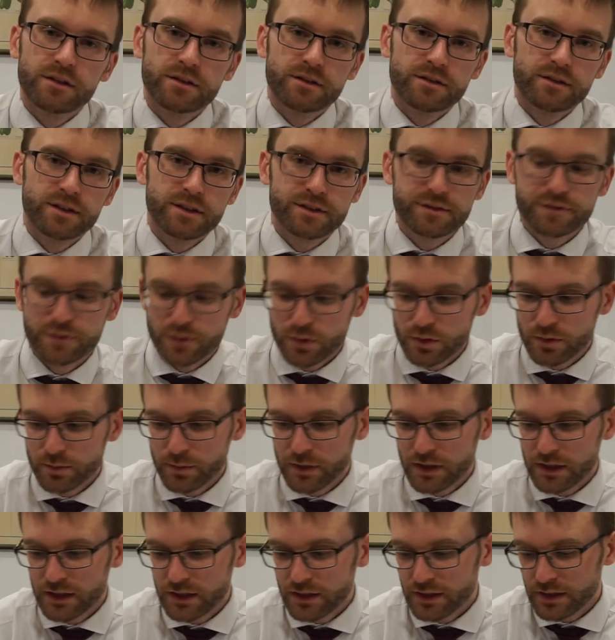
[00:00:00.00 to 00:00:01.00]
This
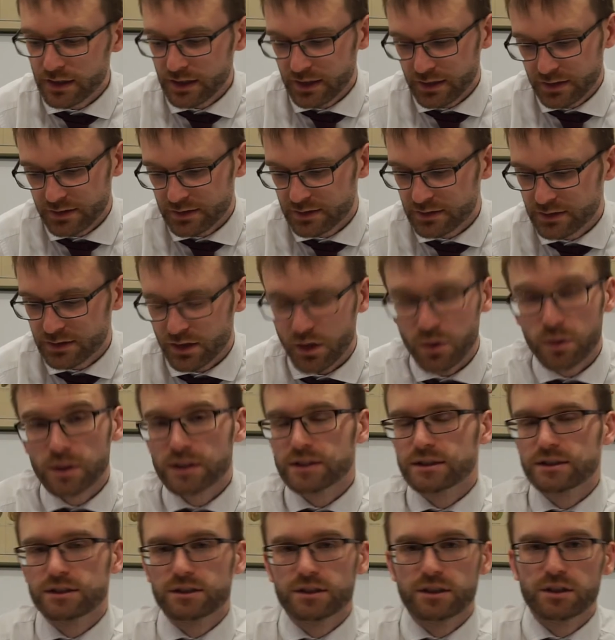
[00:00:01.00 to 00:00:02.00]
formula is so
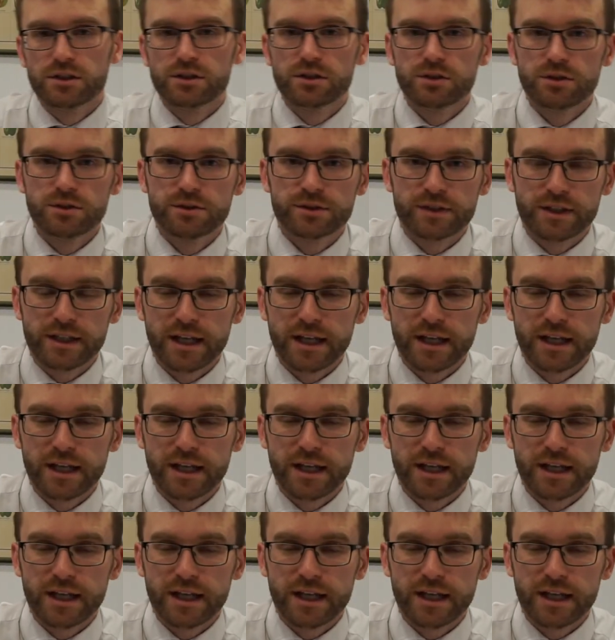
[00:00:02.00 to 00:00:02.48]
easy to use.